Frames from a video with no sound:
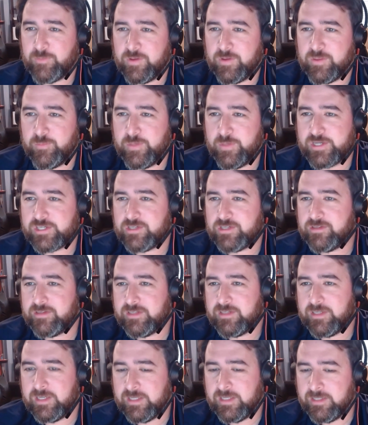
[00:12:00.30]
them on the
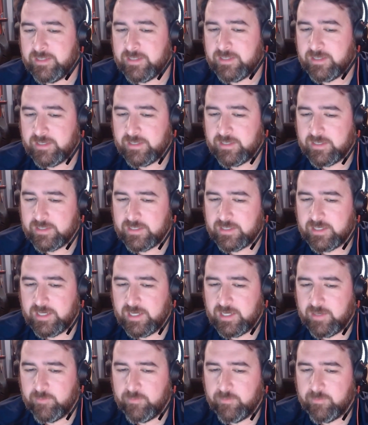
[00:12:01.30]
mission, and
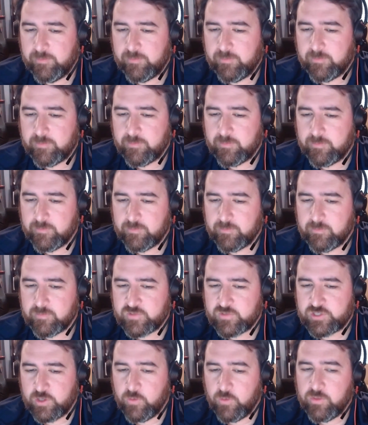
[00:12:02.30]
um,
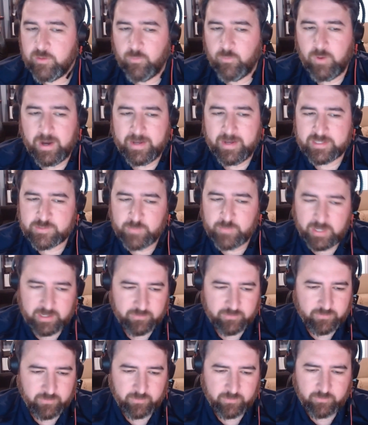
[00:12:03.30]
show them why it's better
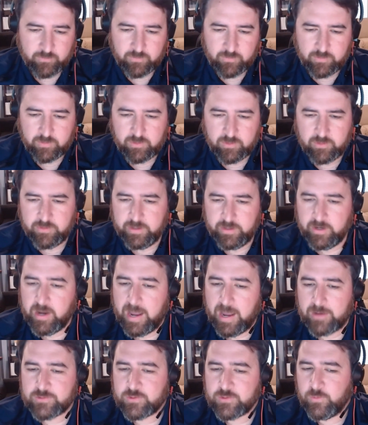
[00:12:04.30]
for their
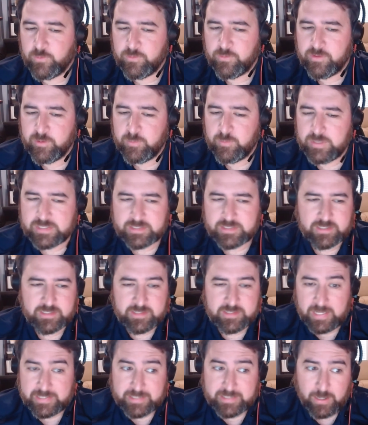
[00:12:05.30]
household or their business.
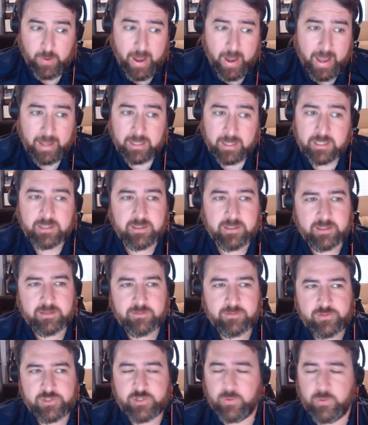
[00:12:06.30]
That's how I
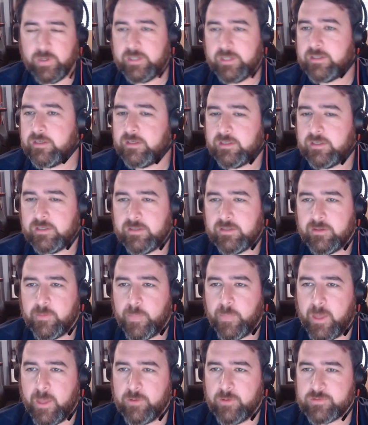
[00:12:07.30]
joined.
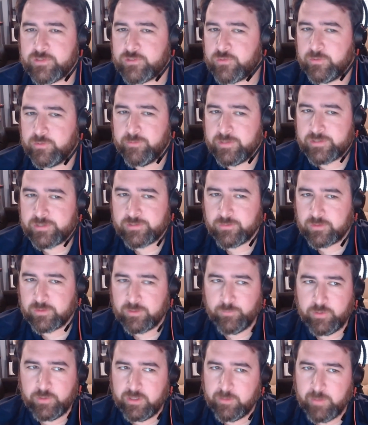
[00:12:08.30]
I was a traditional
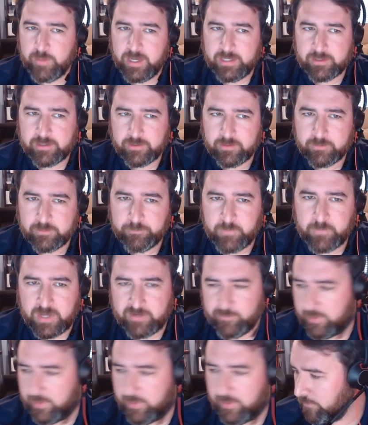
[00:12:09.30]
community banker out
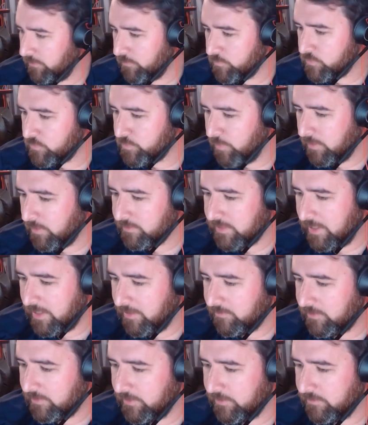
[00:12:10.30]
of my little small
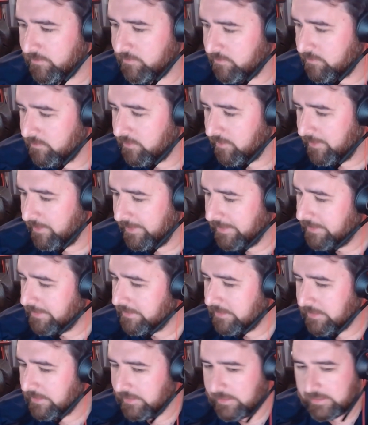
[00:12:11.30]
town here in
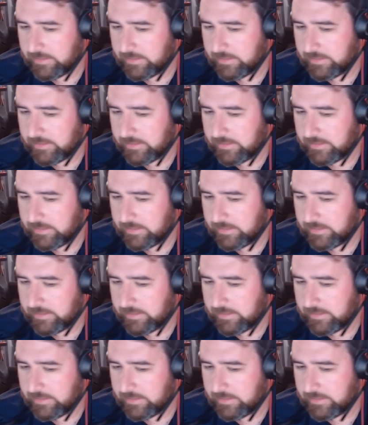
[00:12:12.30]
DeLand,